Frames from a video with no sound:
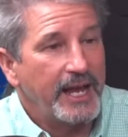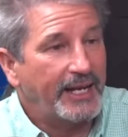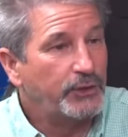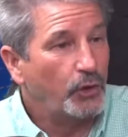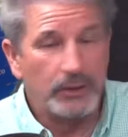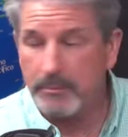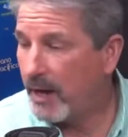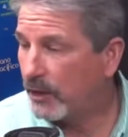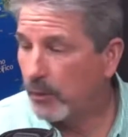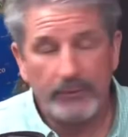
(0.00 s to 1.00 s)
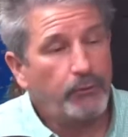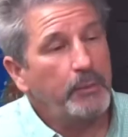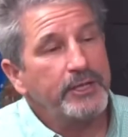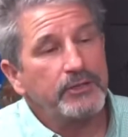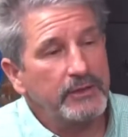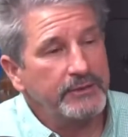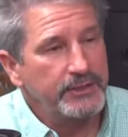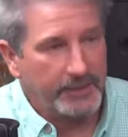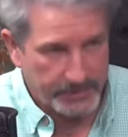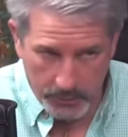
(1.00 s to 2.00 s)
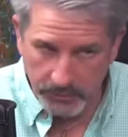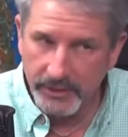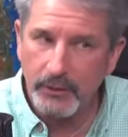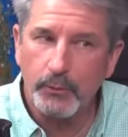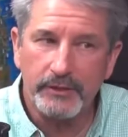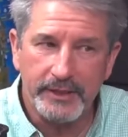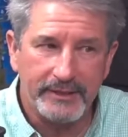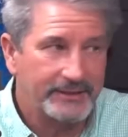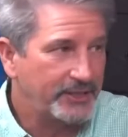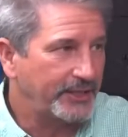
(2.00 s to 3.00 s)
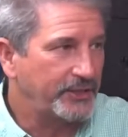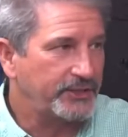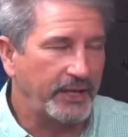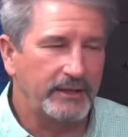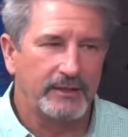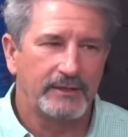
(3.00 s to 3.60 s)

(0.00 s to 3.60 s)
And I told them, I go, before we start this, because they were a little worried, just like you said.